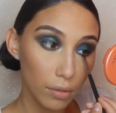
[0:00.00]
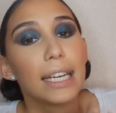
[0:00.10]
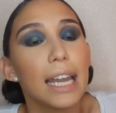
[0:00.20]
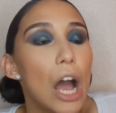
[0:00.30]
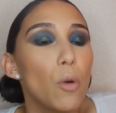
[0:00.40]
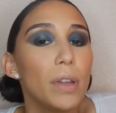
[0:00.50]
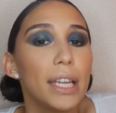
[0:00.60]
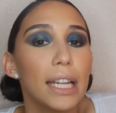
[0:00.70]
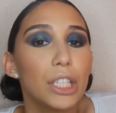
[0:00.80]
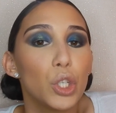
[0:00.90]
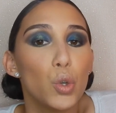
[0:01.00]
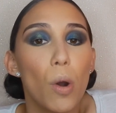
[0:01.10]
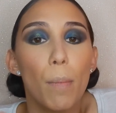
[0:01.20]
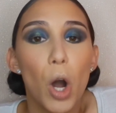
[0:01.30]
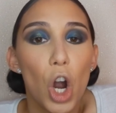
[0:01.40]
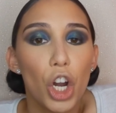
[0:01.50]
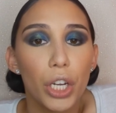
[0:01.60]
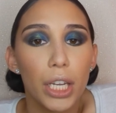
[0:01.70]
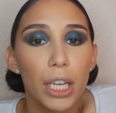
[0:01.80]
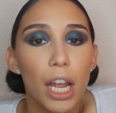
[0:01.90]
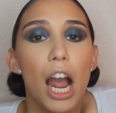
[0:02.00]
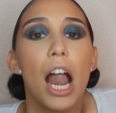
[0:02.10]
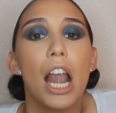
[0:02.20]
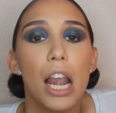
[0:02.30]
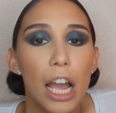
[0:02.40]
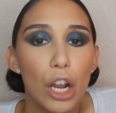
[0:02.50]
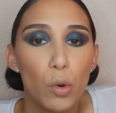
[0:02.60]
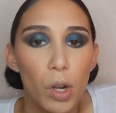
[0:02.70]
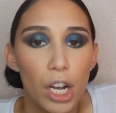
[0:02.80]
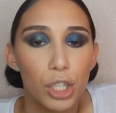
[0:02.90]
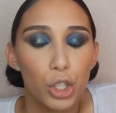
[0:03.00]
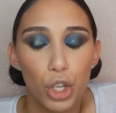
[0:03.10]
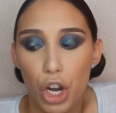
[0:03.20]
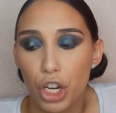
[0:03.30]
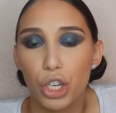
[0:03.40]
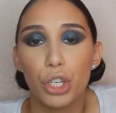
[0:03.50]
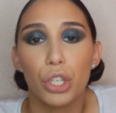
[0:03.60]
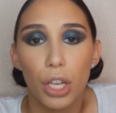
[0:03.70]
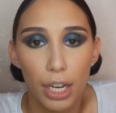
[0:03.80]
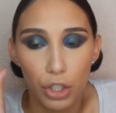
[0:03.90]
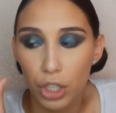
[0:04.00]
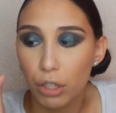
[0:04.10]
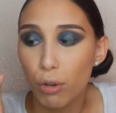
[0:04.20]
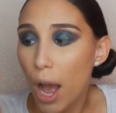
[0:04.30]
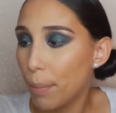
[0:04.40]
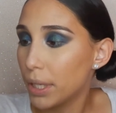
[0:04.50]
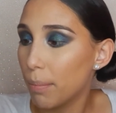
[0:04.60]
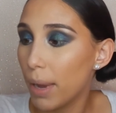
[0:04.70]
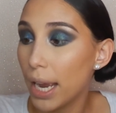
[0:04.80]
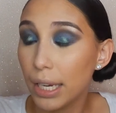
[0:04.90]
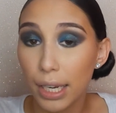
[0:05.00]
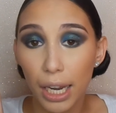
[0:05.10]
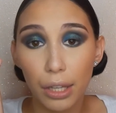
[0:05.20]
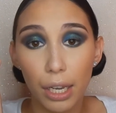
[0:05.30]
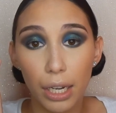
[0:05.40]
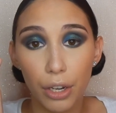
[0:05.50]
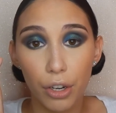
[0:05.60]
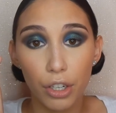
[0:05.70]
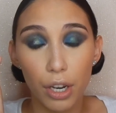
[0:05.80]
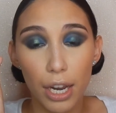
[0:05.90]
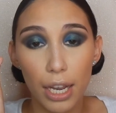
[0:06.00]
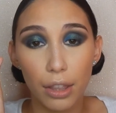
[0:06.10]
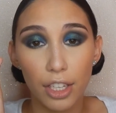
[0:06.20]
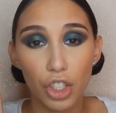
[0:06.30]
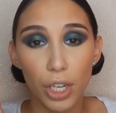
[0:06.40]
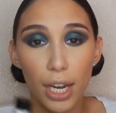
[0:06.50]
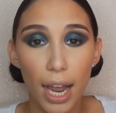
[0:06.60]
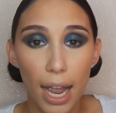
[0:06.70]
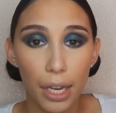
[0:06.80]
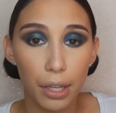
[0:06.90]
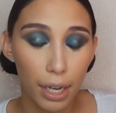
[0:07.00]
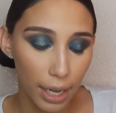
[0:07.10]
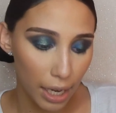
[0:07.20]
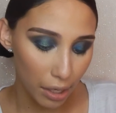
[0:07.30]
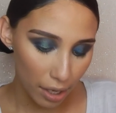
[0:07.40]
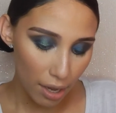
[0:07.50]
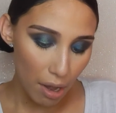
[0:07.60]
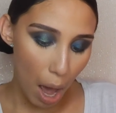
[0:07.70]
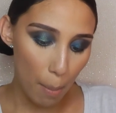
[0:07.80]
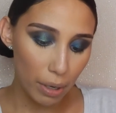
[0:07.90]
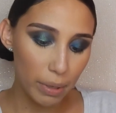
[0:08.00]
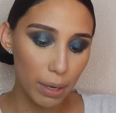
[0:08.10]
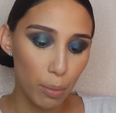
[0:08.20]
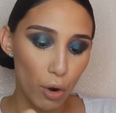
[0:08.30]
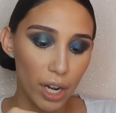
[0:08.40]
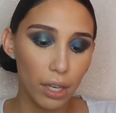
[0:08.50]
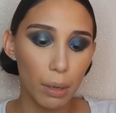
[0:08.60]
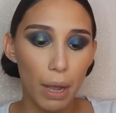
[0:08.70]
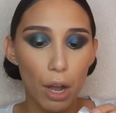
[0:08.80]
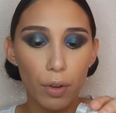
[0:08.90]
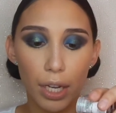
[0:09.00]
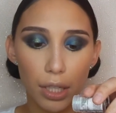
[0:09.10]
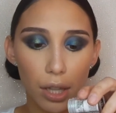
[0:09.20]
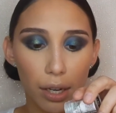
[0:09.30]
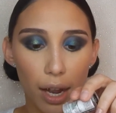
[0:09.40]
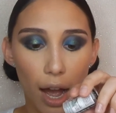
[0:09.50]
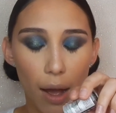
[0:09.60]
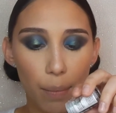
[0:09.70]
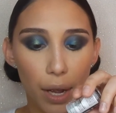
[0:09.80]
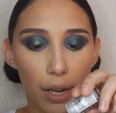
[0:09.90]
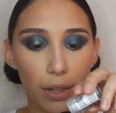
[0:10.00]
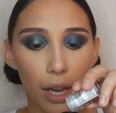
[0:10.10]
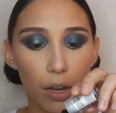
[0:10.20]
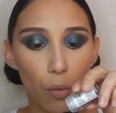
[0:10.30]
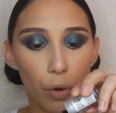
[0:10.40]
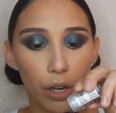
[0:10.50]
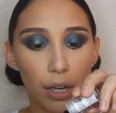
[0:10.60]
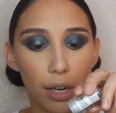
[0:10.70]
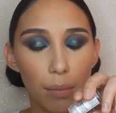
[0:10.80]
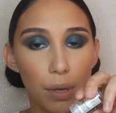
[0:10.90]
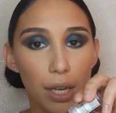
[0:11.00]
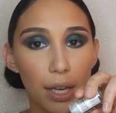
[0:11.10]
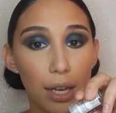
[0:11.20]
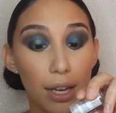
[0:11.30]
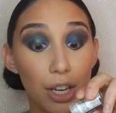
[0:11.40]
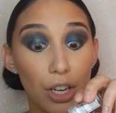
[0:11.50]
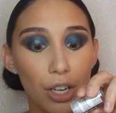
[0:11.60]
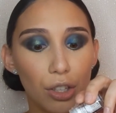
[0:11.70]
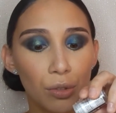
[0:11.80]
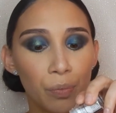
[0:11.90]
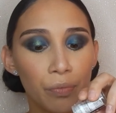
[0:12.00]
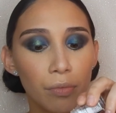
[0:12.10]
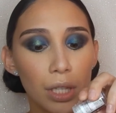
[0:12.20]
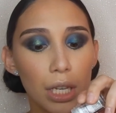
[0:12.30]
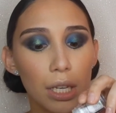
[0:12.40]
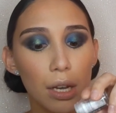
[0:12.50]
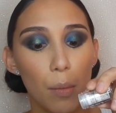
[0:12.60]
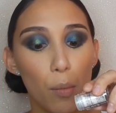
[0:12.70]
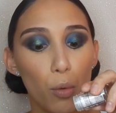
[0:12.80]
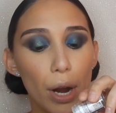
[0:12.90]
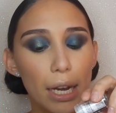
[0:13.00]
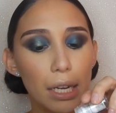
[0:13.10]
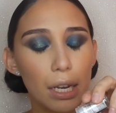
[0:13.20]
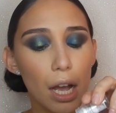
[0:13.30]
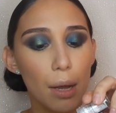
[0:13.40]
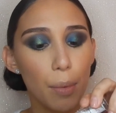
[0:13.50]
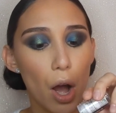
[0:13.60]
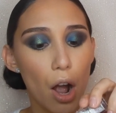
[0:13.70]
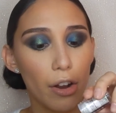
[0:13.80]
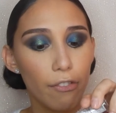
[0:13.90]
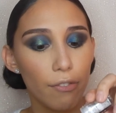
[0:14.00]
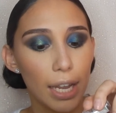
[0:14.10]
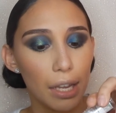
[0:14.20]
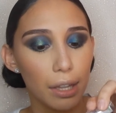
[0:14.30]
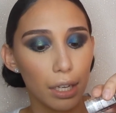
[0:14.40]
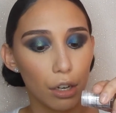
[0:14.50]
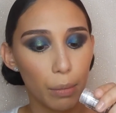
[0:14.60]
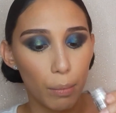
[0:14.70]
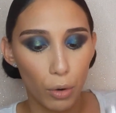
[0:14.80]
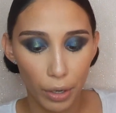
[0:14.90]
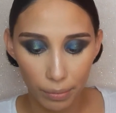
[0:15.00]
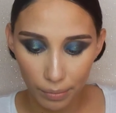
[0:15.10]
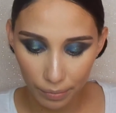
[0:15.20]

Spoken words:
Now we get to party like rock stars. Just grabbed my NYX glitter in the shade Ice Glaze. I'm going to be pouring some out into the cap, and then we're going to be, you know, brightening up our face a little bit more.